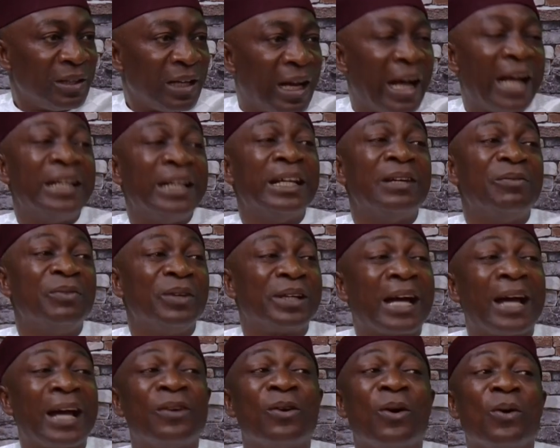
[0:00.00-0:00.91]
And then we
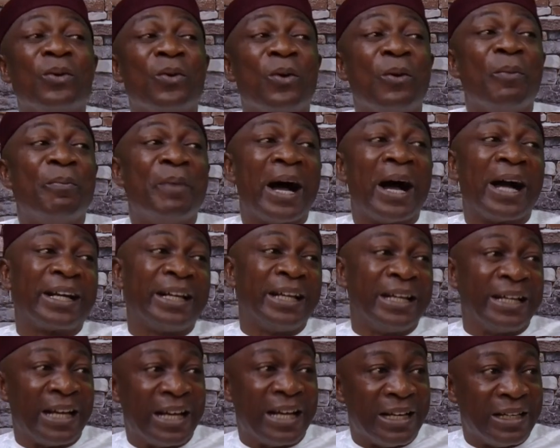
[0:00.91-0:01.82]
cannot go back
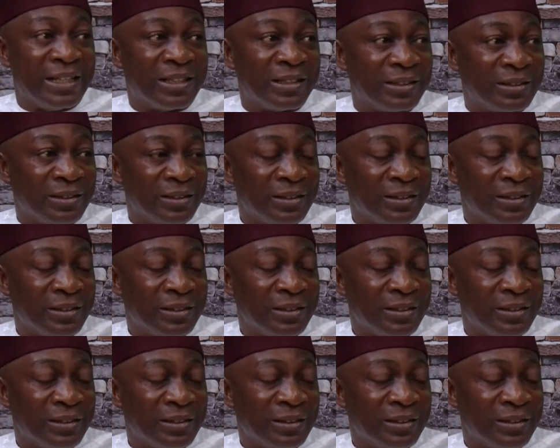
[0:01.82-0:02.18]
again,